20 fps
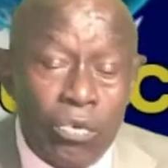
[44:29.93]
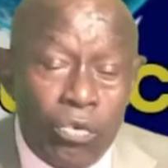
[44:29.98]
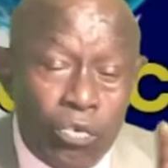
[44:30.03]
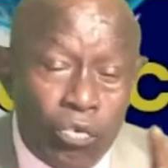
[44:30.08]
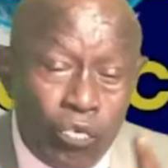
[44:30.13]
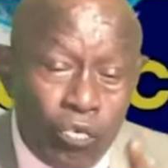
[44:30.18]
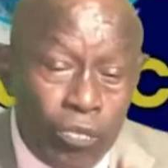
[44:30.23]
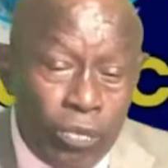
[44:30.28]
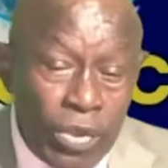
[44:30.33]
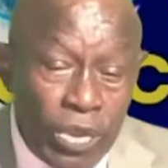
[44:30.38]

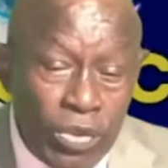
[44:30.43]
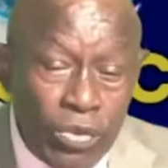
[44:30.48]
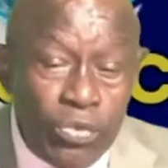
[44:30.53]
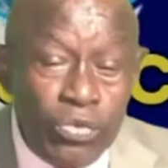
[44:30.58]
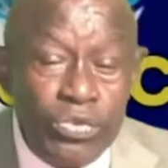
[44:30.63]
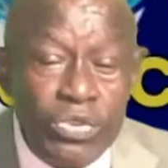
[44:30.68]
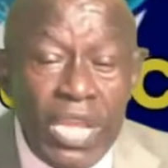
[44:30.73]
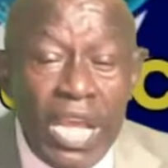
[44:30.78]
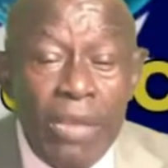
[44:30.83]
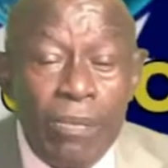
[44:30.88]
We will
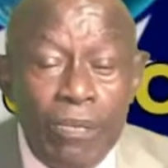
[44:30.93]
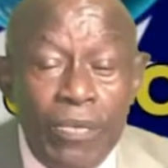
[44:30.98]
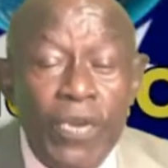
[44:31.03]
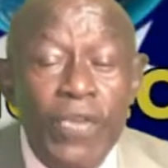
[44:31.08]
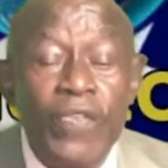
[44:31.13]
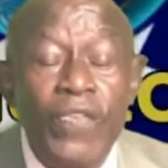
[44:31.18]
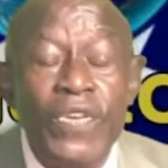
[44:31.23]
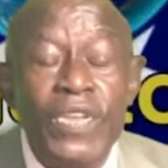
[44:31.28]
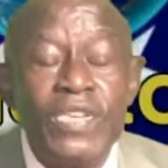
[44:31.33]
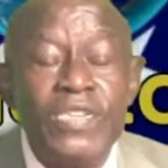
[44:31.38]
lose that
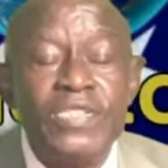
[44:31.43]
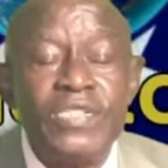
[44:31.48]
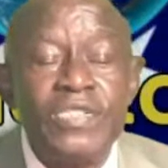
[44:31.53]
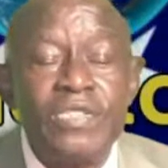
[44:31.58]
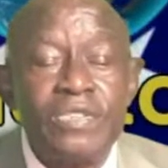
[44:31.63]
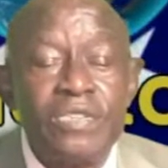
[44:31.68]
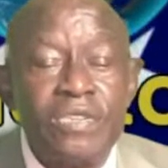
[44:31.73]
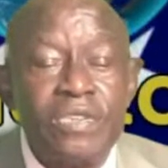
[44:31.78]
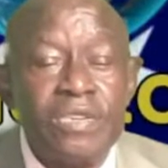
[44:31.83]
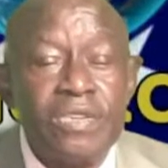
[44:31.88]
privilege
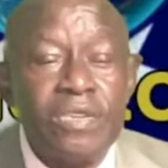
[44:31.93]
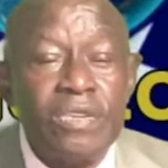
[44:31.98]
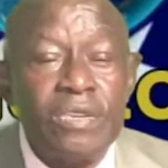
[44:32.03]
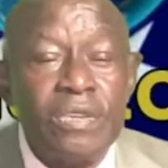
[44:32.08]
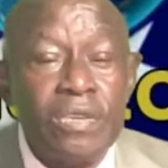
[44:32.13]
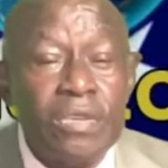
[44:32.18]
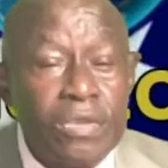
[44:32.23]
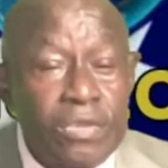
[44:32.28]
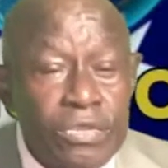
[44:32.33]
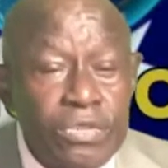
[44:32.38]

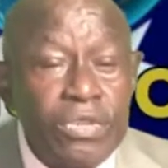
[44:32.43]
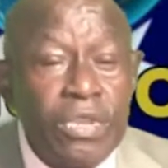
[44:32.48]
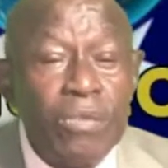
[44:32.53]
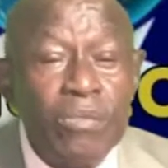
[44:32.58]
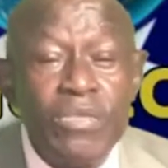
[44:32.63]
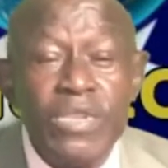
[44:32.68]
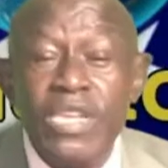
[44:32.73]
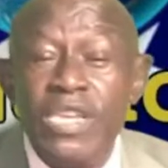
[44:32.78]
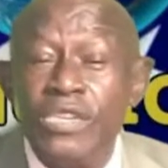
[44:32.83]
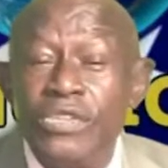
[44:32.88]

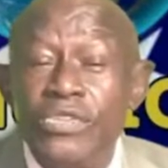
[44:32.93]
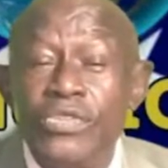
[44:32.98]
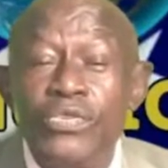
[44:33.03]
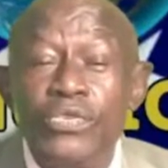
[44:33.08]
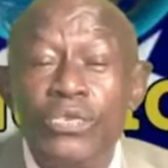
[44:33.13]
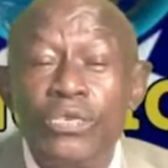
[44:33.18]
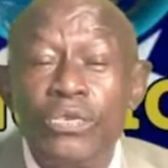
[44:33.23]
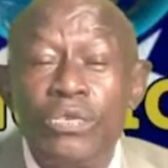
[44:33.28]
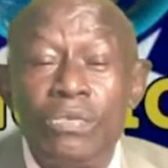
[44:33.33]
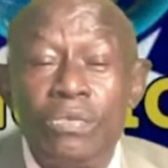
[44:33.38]
someday
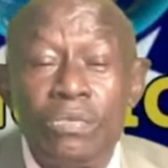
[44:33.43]
soon.